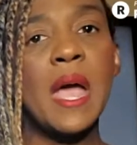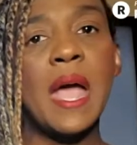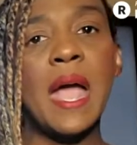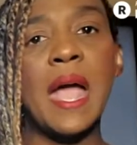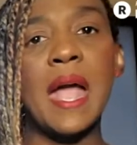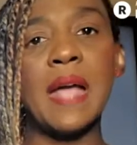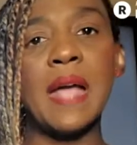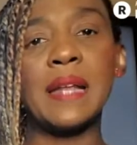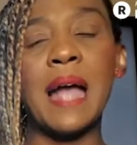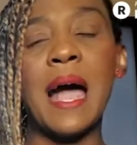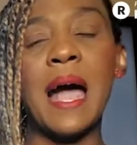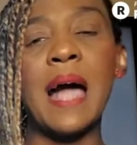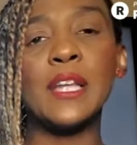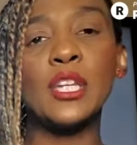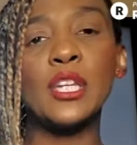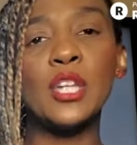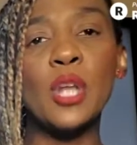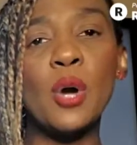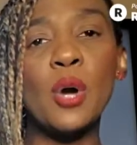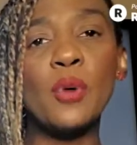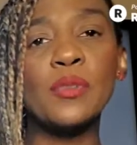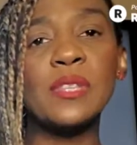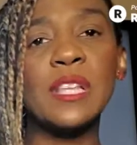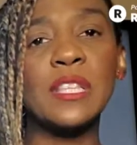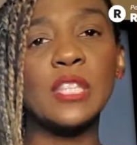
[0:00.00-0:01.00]
And I
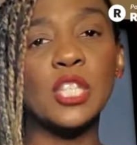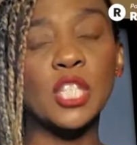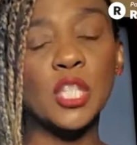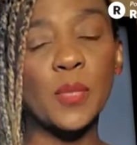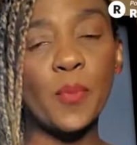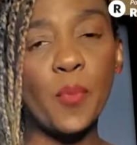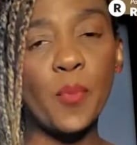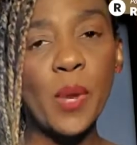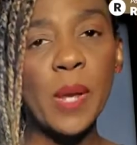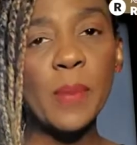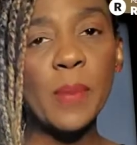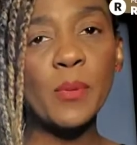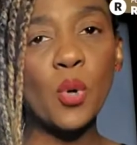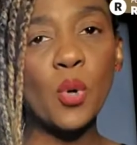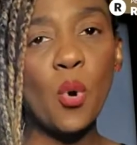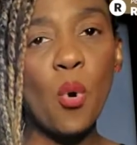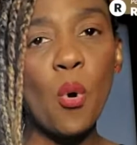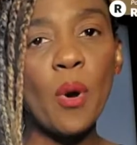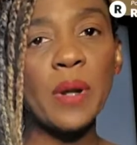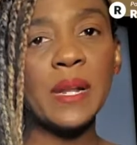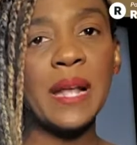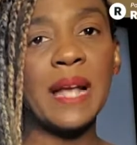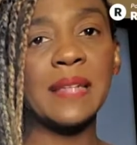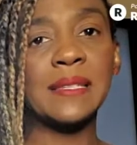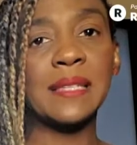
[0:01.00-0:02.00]
know that the Supreme
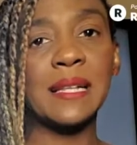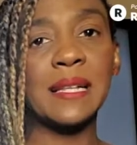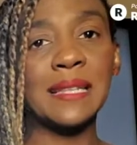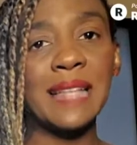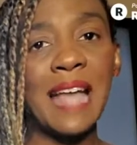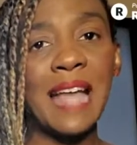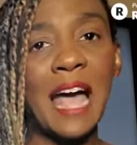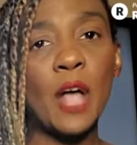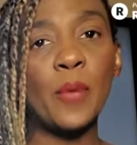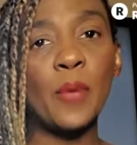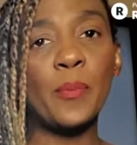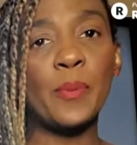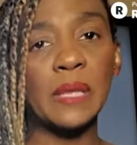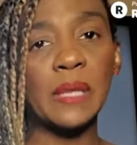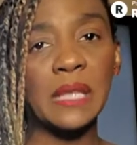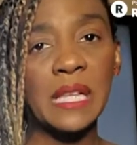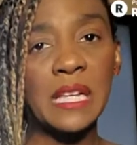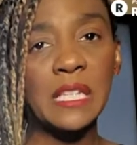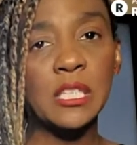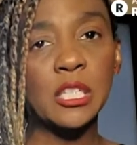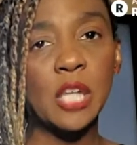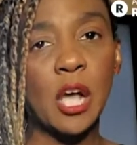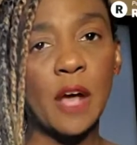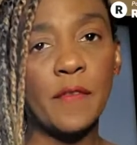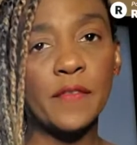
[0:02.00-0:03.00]
Court has allowed
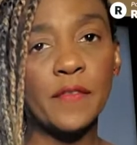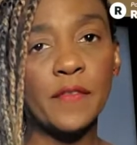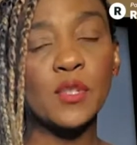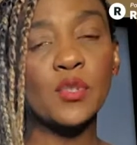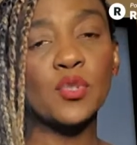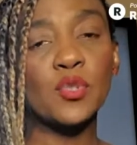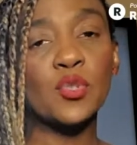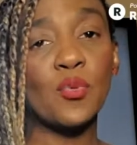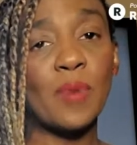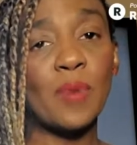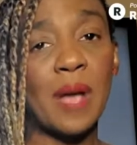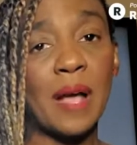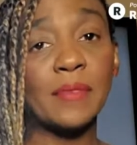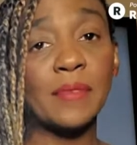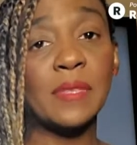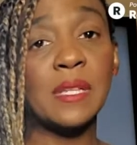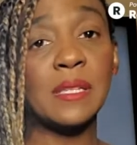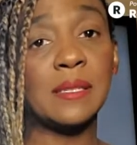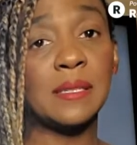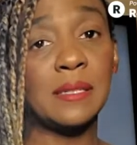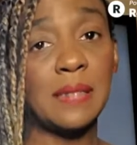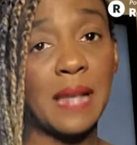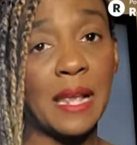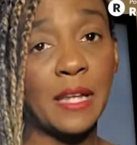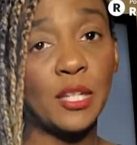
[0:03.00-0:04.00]
police officers throughout
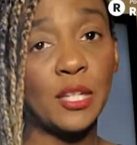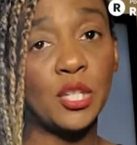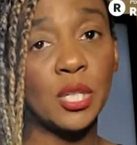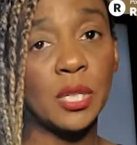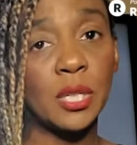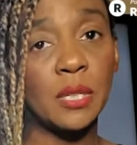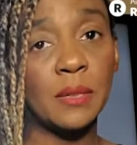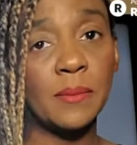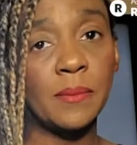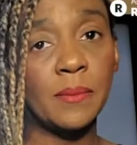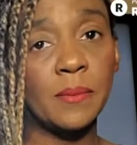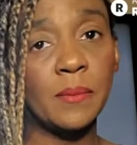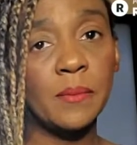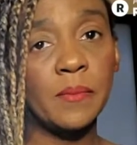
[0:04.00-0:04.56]
this nation,